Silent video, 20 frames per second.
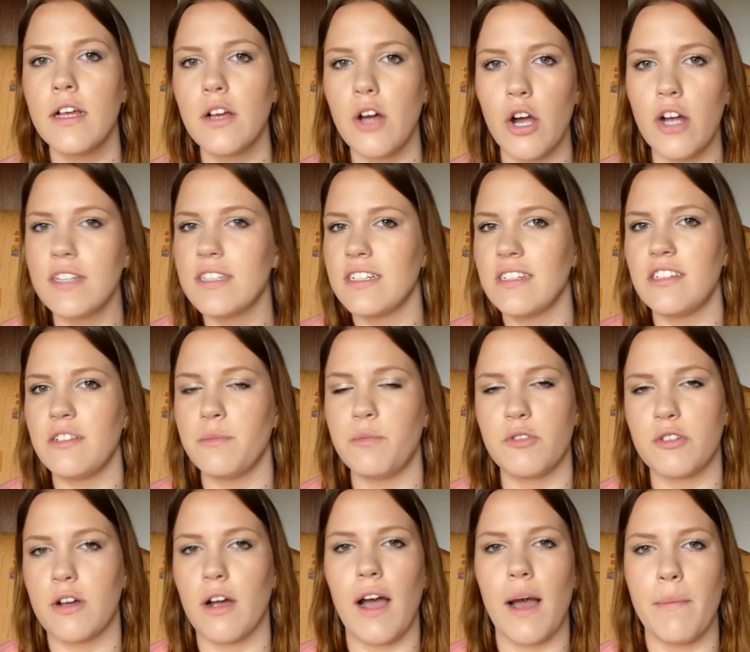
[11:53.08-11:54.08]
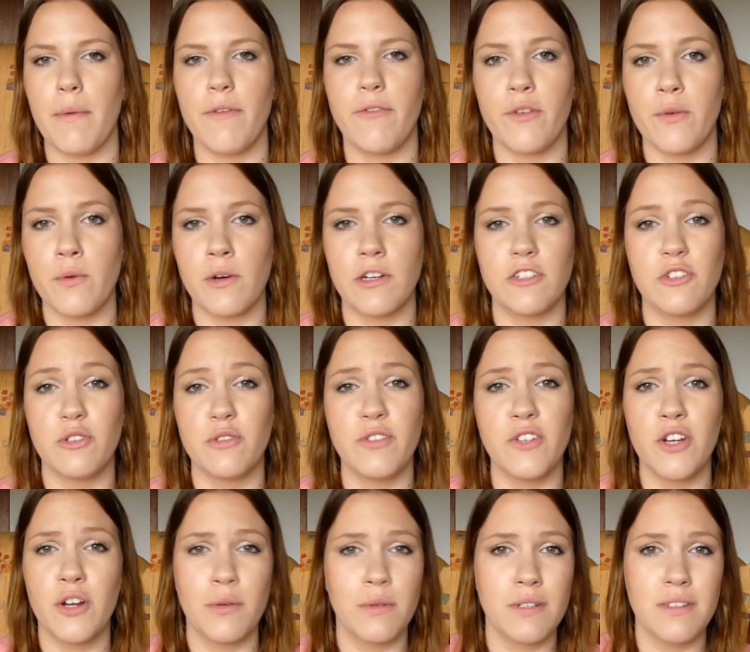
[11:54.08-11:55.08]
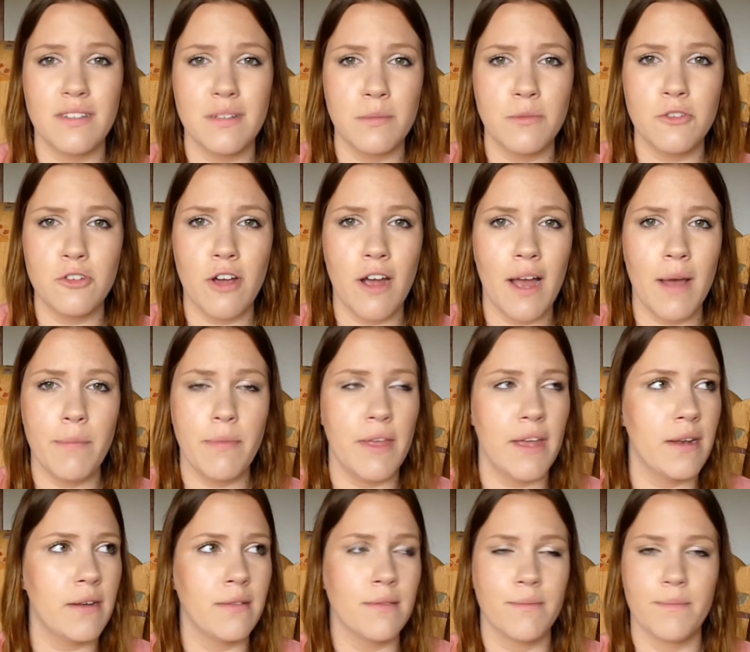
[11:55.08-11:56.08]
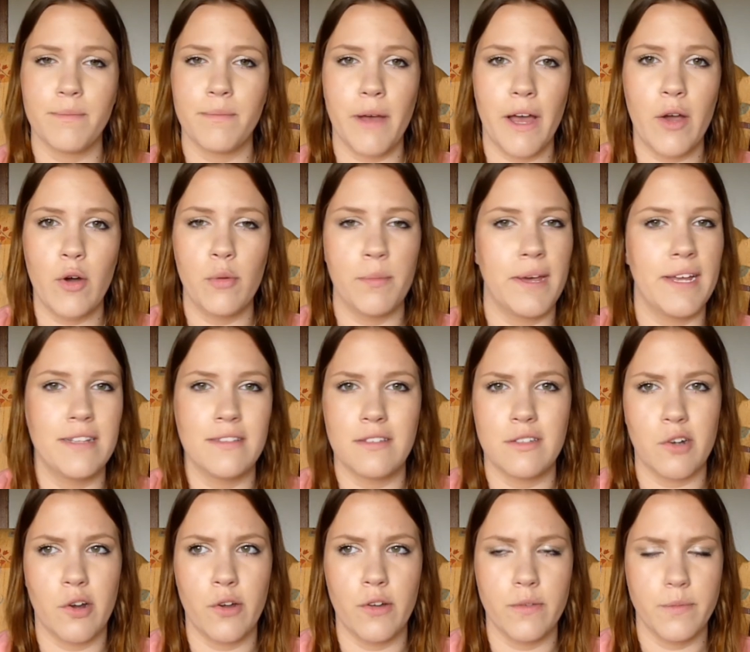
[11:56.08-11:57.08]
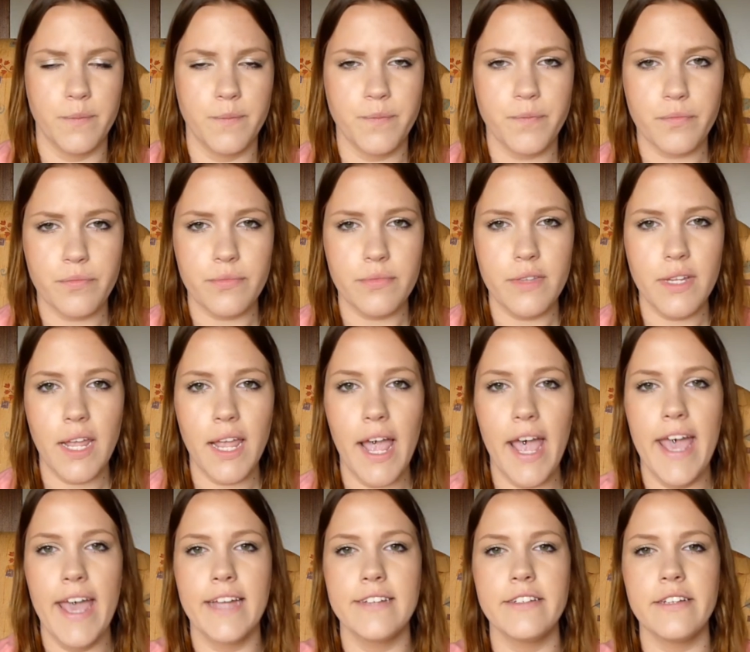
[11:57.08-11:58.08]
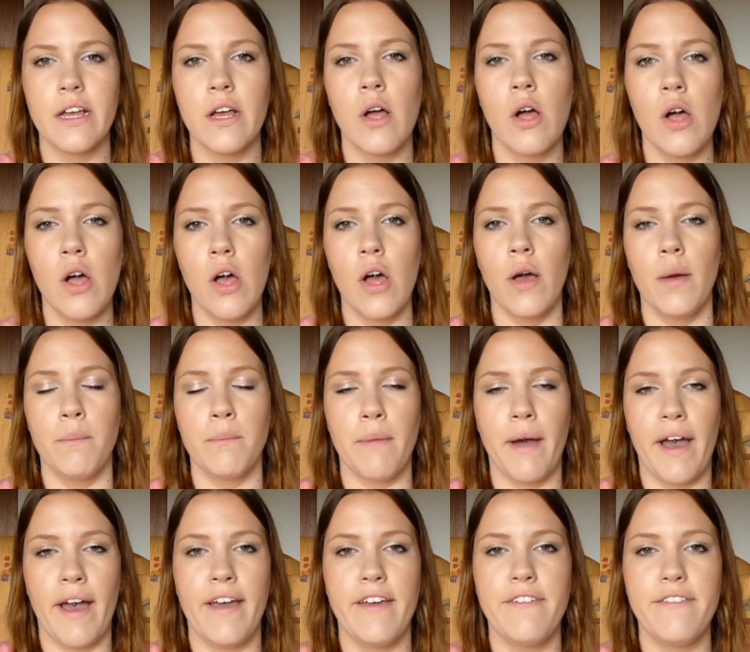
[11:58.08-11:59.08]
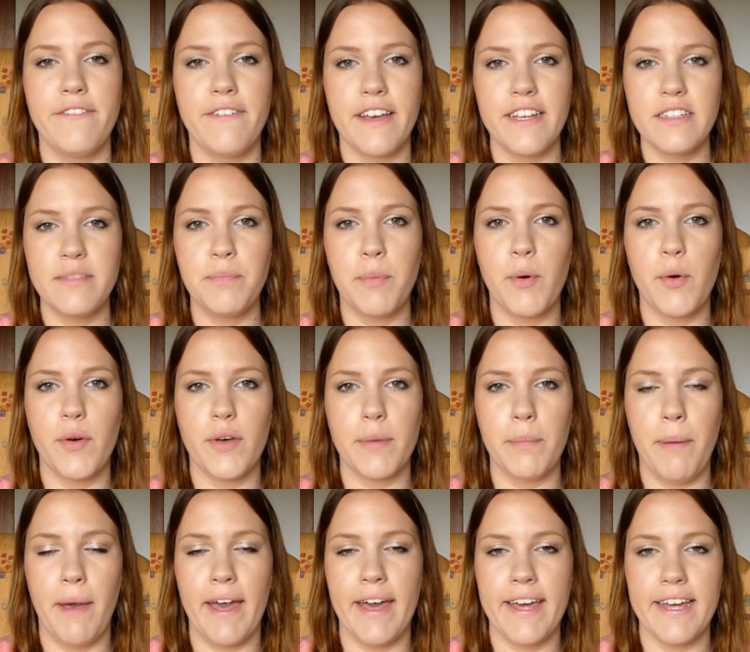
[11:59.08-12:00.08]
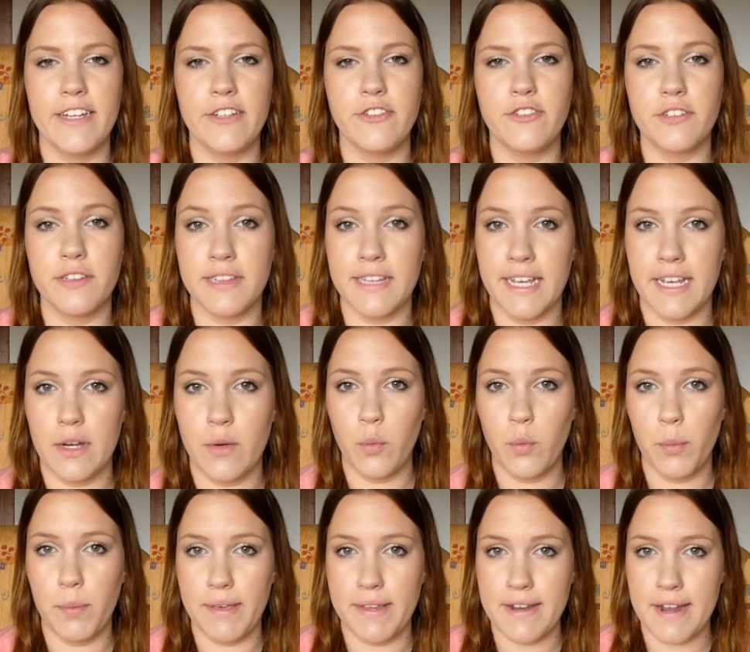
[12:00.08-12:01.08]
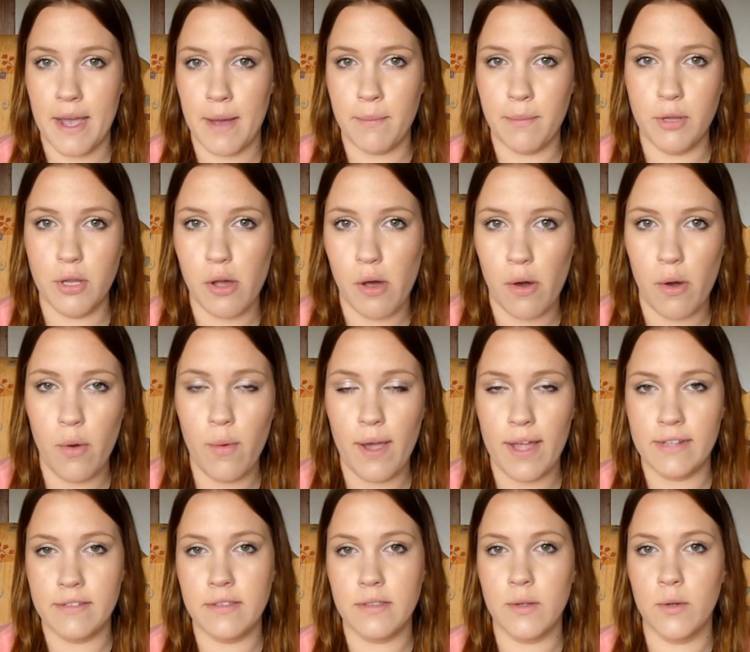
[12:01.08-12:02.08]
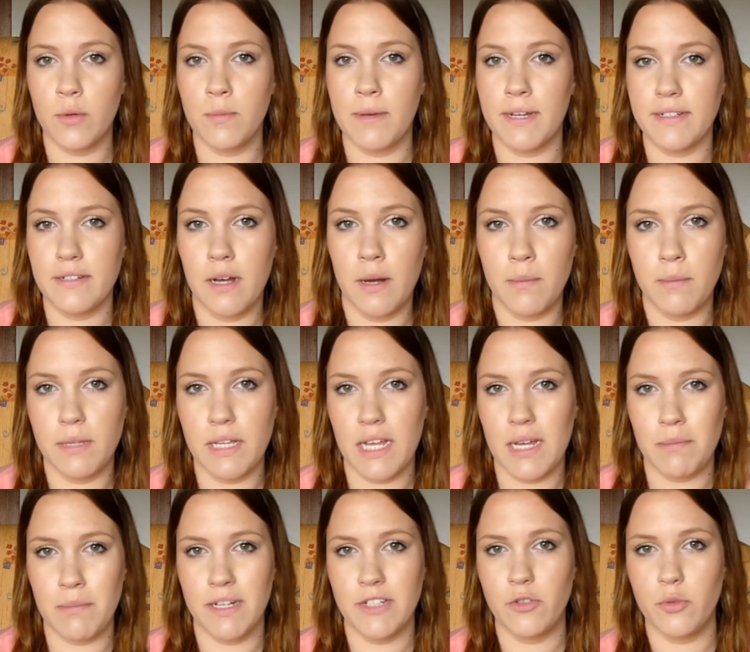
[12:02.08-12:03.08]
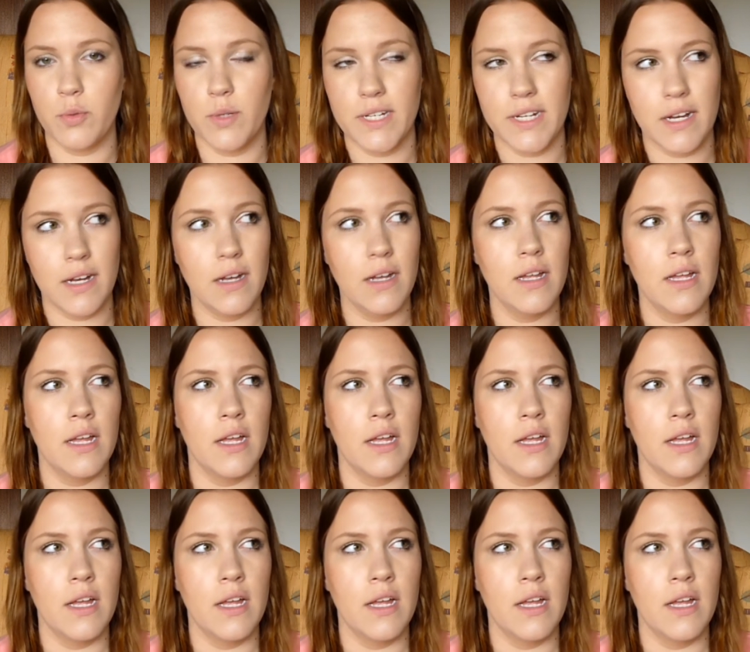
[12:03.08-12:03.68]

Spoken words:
Only subscribe if you want to. If you don't want to subscribe, then by all means don't. And my Facebook page link be down below, and so will my Tumblr and my Twitter.